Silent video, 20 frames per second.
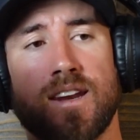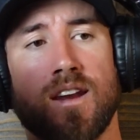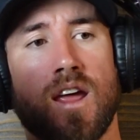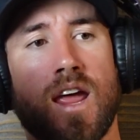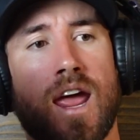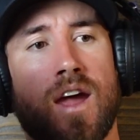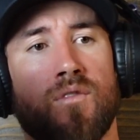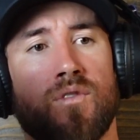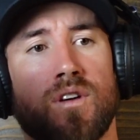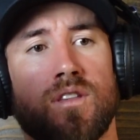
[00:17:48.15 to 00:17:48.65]
and
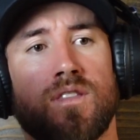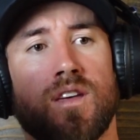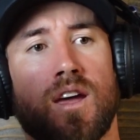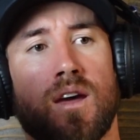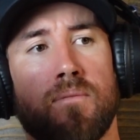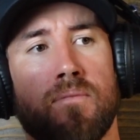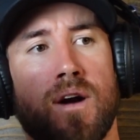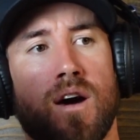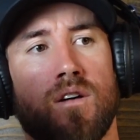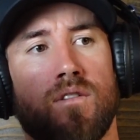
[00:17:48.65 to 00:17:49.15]

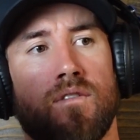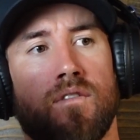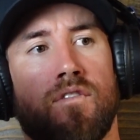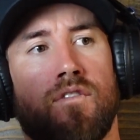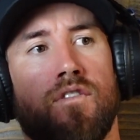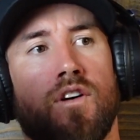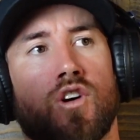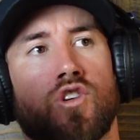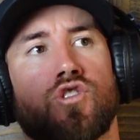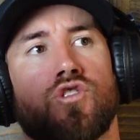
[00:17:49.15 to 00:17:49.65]
everything about
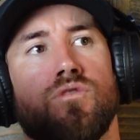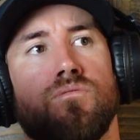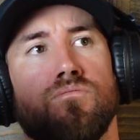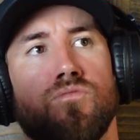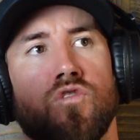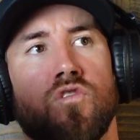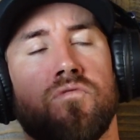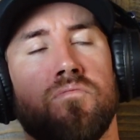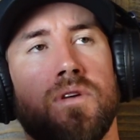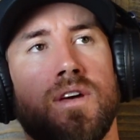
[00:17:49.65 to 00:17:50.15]
functional
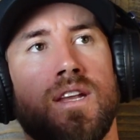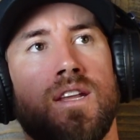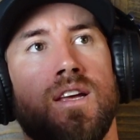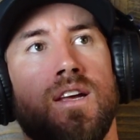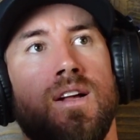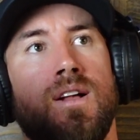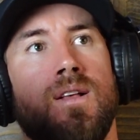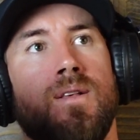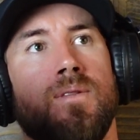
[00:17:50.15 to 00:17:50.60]
movement